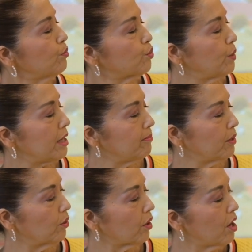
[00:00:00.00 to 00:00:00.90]
sweet
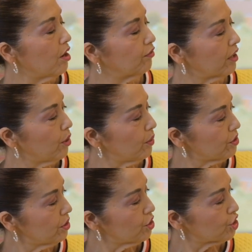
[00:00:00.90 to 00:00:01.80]
milk flow
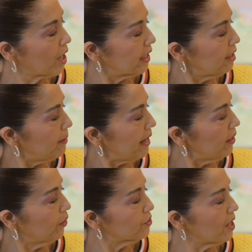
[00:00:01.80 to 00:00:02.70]
into the shiny
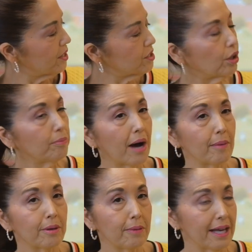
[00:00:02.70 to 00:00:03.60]
pails until
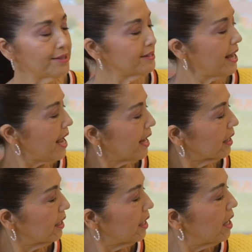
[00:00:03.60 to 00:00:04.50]
Mama May sang,